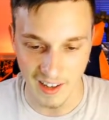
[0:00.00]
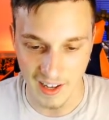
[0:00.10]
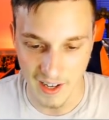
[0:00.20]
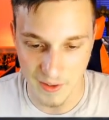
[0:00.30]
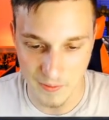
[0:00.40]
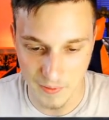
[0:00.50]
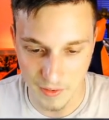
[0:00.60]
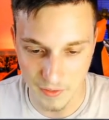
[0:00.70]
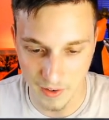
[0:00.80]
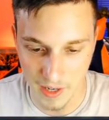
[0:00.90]

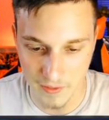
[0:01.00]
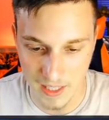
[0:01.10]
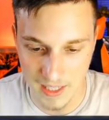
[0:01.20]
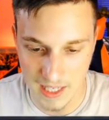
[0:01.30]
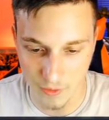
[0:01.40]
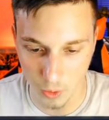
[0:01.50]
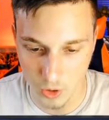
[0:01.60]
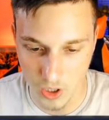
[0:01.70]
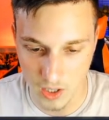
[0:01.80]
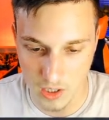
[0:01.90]
5Ds have all
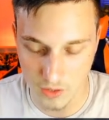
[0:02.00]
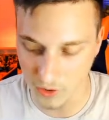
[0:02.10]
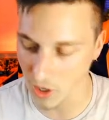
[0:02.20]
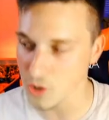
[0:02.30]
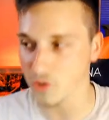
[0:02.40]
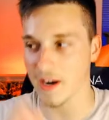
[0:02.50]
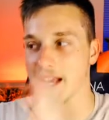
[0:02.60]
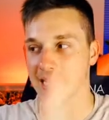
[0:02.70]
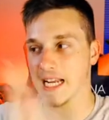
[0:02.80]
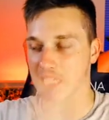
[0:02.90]
chances for ghost
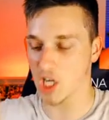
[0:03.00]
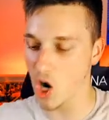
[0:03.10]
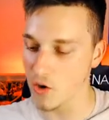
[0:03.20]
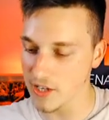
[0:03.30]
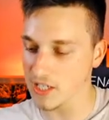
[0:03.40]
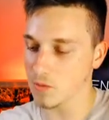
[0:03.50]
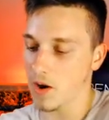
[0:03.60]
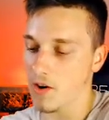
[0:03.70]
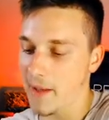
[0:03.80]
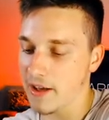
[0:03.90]
rares. Let's go. This is
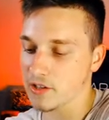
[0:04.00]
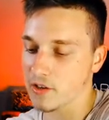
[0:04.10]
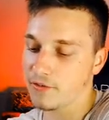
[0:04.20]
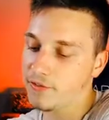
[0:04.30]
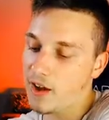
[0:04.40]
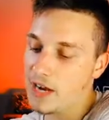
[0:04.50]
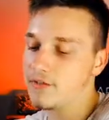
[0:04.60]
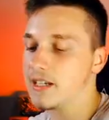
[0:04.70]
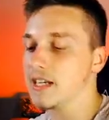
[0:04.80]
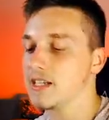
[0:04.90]
where I'm at. So
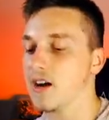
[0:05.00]
5Ds,